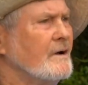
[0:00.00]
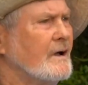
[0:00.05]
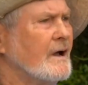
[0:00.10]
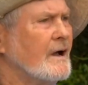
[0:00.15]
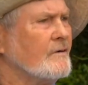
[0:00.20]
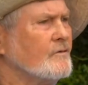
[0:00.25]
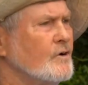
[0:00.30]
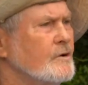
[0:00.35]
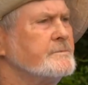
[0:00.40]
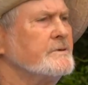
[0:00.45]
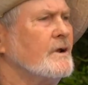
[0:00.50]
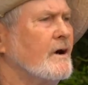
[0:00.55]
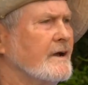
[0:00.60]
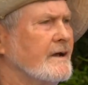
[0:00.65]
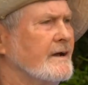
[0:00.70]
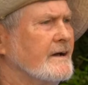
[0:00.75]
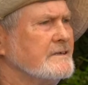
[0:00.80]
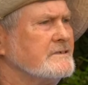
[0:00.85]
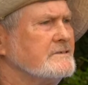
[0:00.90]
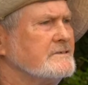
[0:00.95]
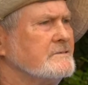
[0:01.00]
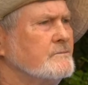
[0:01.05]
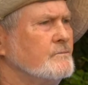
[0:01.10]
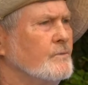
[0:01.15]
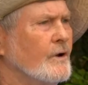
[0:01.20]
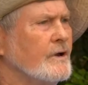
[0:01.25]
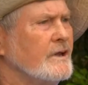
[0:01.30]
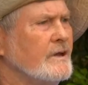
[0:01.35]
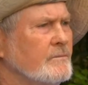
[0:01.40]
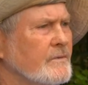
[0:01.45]
a group like us
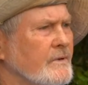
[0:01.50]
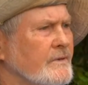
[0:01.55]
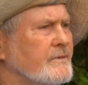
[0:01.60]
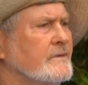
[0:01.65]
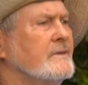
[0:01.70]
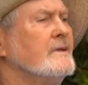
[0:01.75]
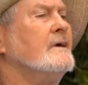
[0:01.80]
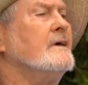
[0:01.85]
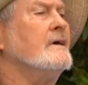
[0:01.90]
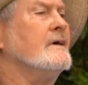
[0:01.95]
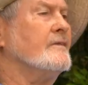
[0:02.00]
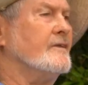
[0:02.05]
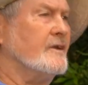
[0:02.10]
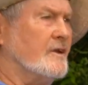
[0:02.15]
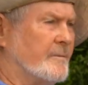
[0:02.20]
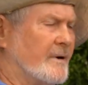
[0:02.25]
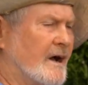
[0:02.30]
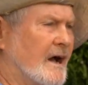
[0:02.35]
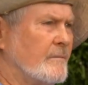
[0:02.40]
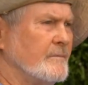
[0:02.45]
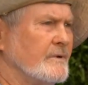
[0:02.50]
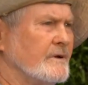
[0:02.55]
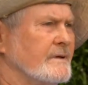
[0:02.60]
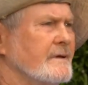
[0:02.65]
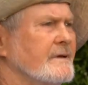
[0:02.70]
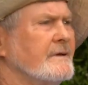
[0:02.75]
working with the department